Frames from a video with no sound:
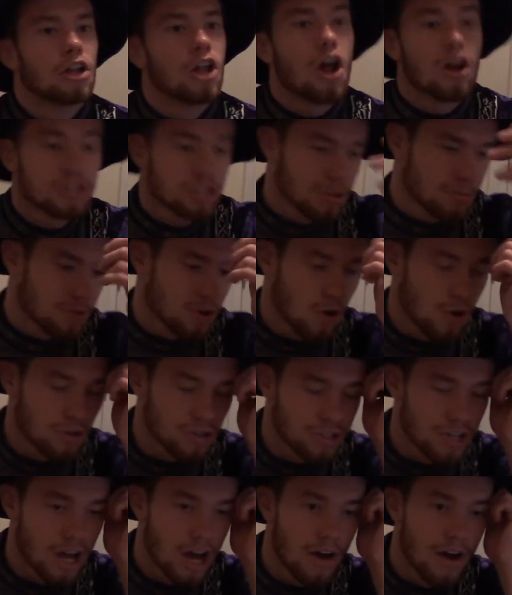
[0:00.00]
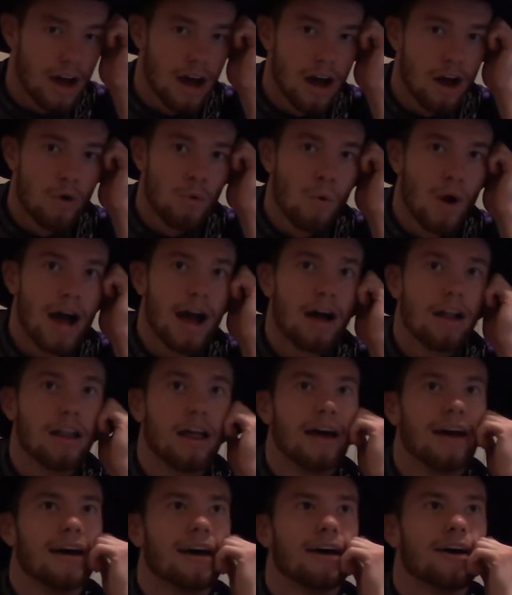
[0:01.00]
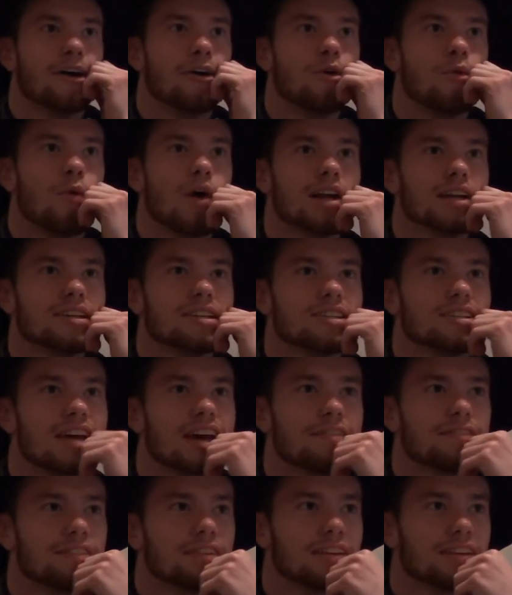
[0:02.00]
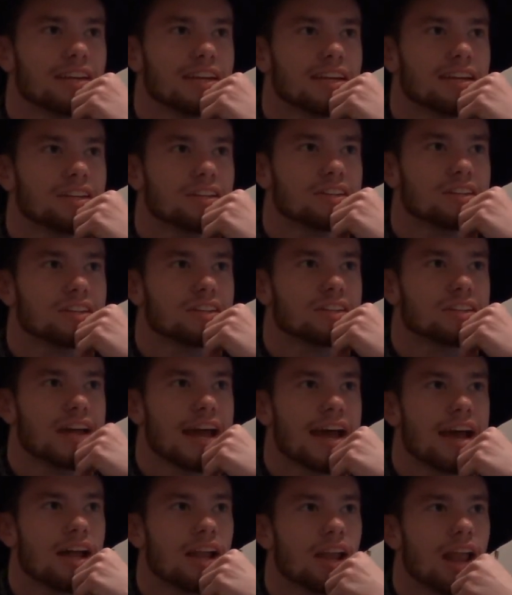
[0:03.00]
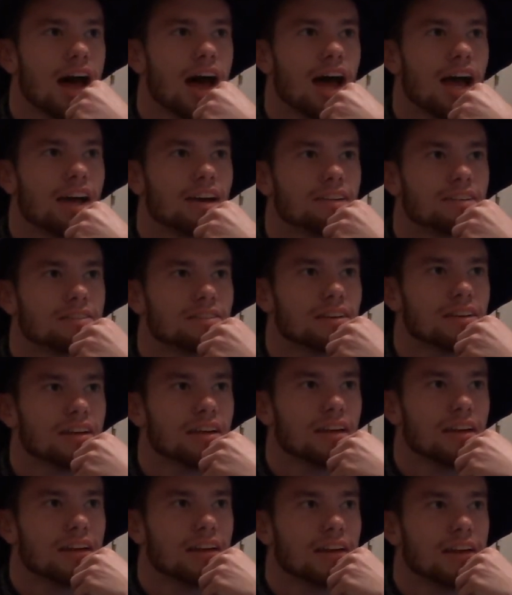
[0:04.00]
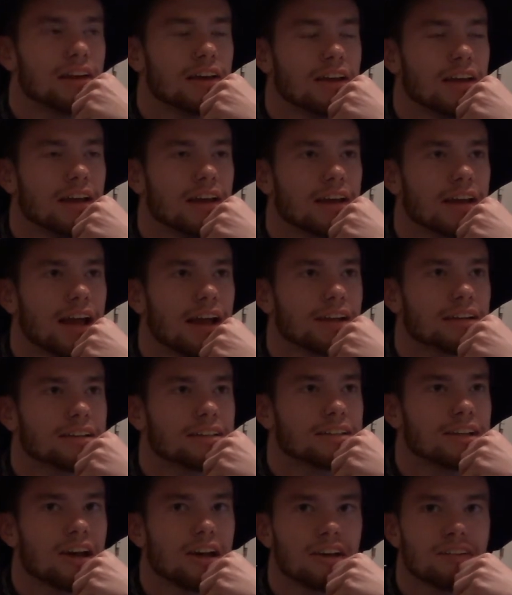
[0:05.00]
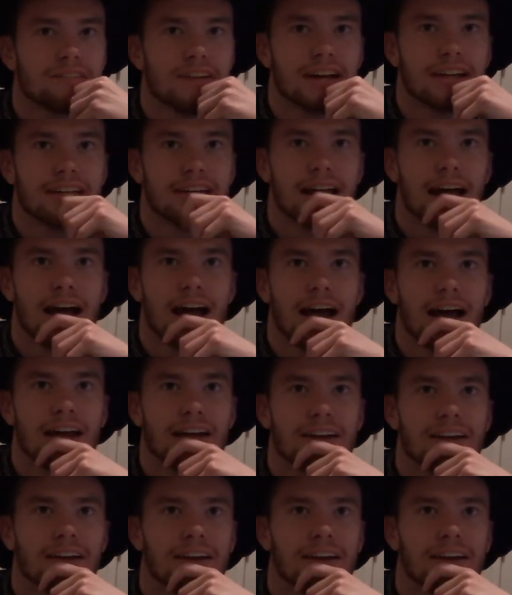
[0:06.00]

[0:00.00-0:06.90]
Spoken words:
Long-term goals, though. One is definitely to stay alive. It'd kind of suck if I died.